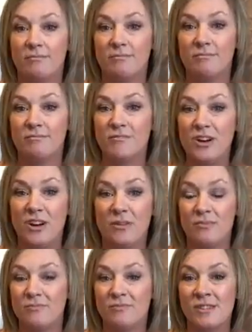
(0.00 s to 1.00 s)
you know,
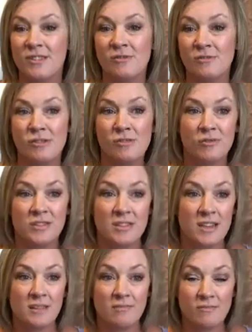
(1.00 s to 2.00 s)
you'll
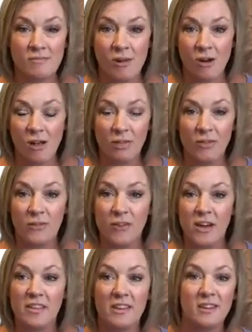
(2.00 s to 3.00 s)
see all of the
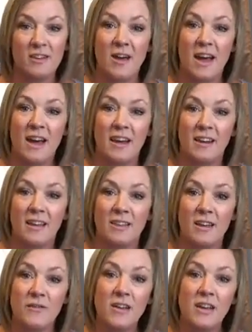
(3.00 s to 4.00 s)
fun that you had at the
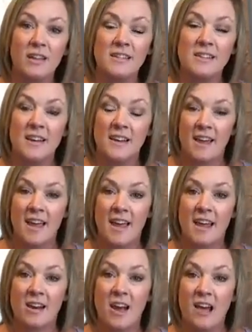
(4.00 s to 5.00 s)
event
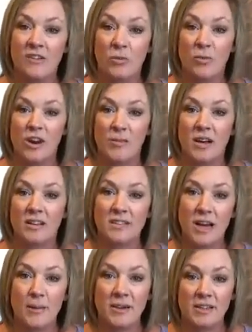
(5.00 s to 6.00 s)
and not have to worry about
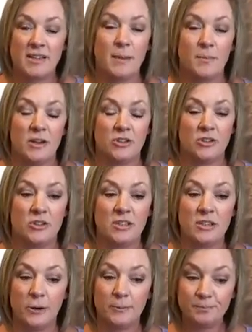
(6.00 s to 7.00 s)
stopping to take pictures.
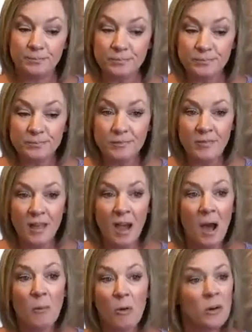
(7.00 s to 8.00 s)
So,
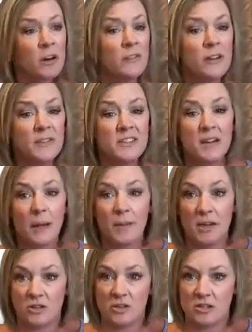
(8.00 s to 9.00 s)
or even if it's not
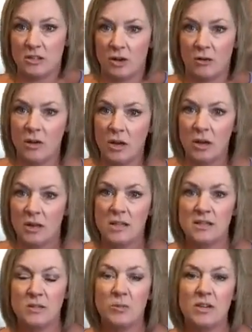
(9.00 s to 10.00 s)
me, just, you know,
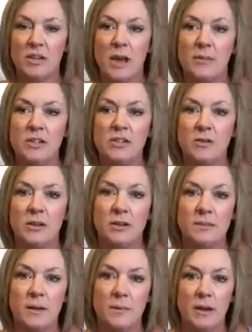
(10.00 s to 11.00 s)
get someone to come and do it, because
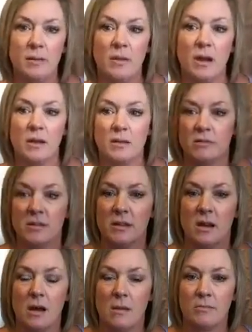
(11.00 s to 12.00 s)
maybe I'm not
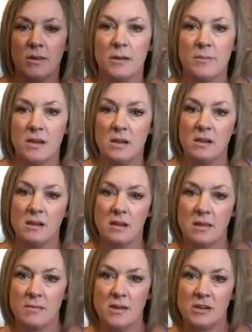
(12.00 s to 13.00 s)
going to be at
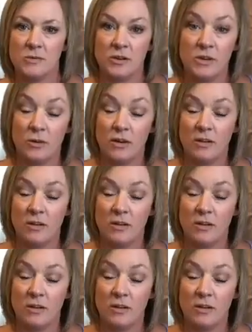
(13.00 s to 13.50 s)
the beach when you are.